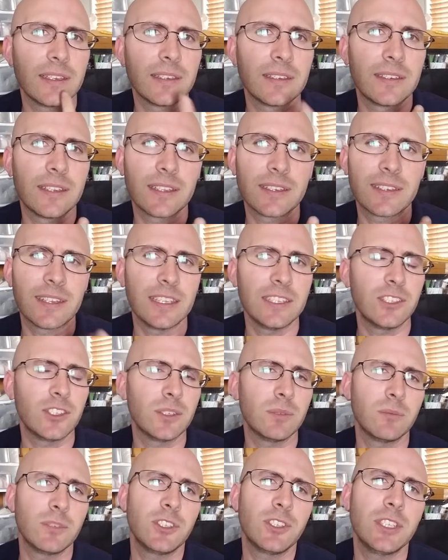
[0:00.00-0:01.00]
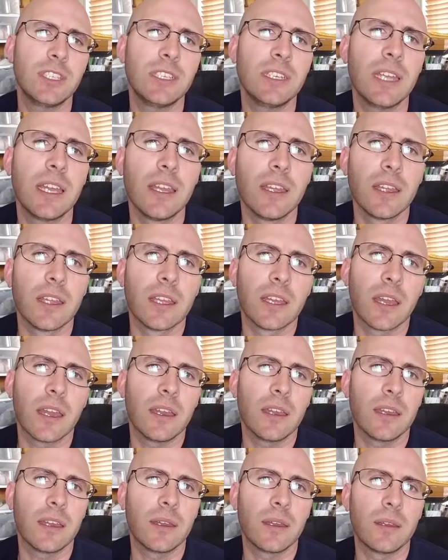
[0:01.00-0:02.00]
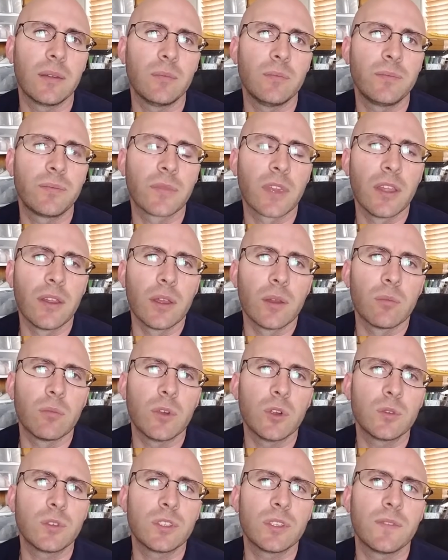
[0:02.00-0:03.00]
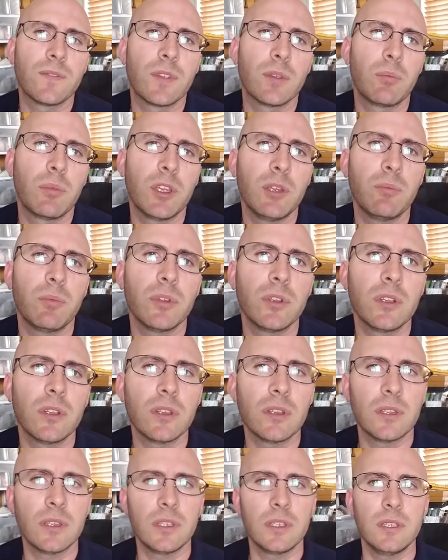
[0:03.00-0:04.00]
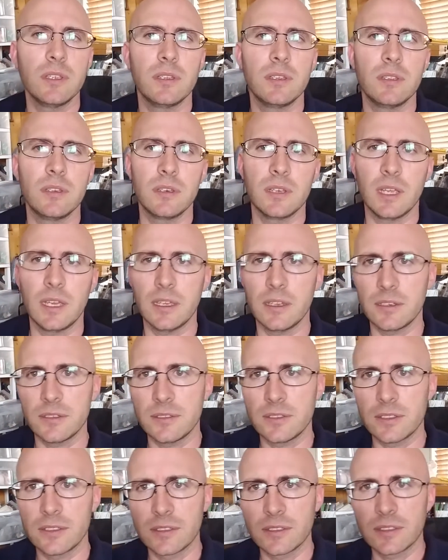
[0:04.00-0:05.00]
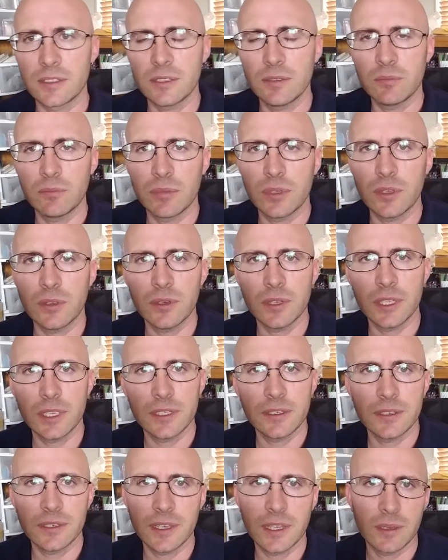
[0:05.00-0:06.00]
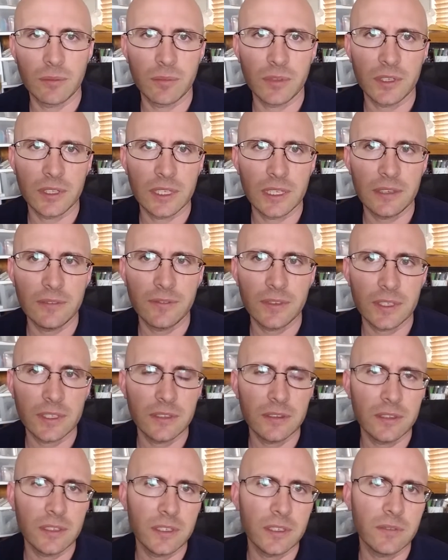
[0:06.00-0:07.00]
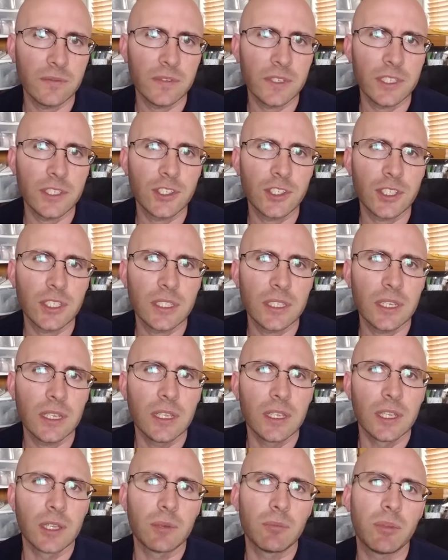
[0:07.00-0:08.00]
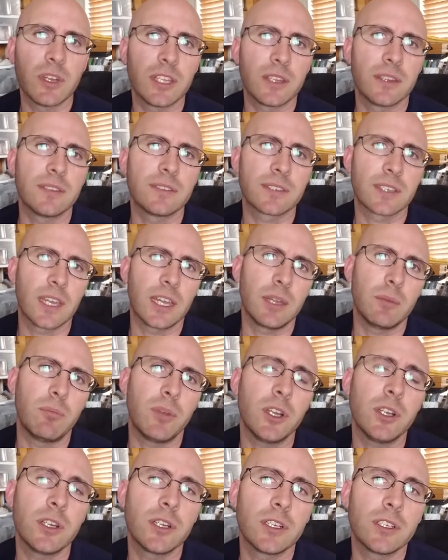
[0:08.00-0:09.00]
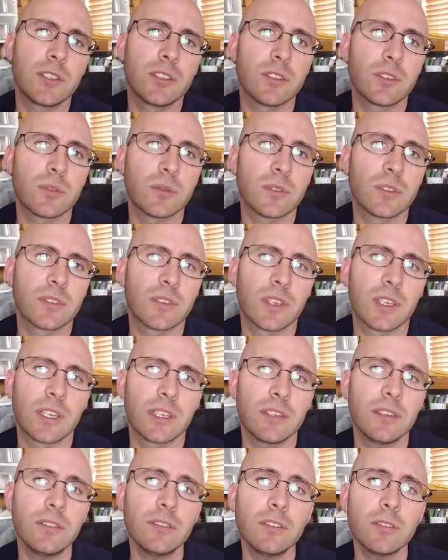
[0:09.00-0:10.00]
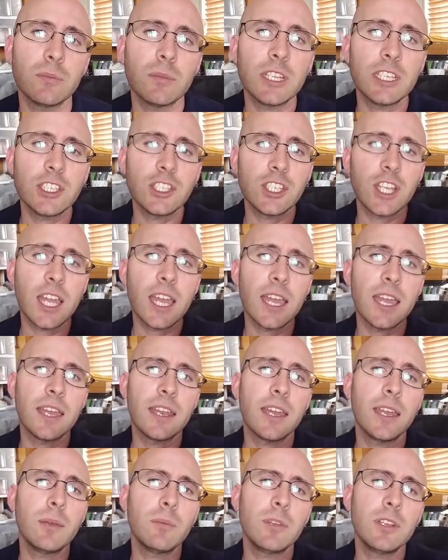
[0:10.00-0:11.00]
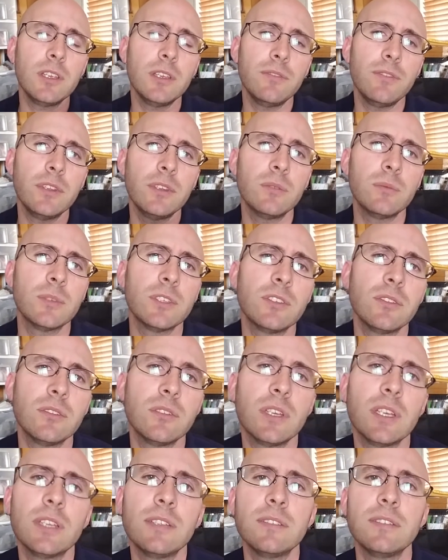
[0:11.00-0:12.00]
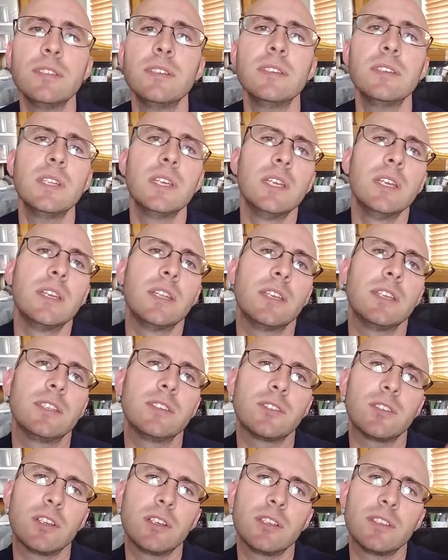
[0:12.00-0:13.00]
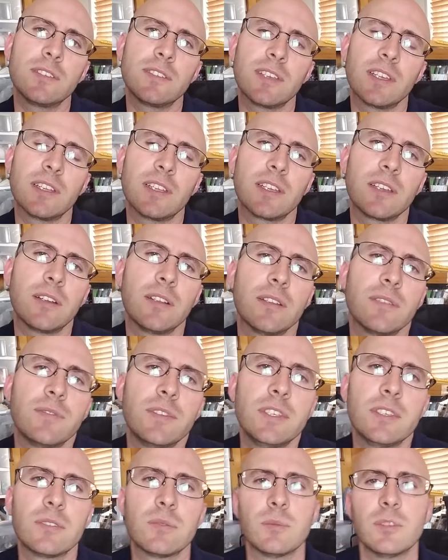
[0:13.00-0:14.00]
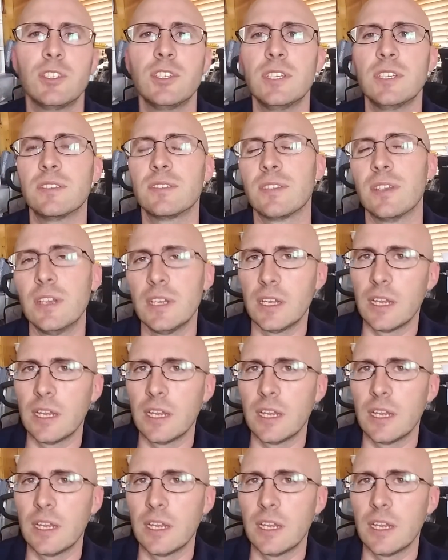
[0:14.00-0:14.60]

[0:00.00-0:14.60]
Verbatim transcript: dictation machine. Most of the people in Edison's employ did not believe in the invention, but this guy Barnes was like, this is my shot, I believe in you, Mr. Edison, and he started selling all of these machines.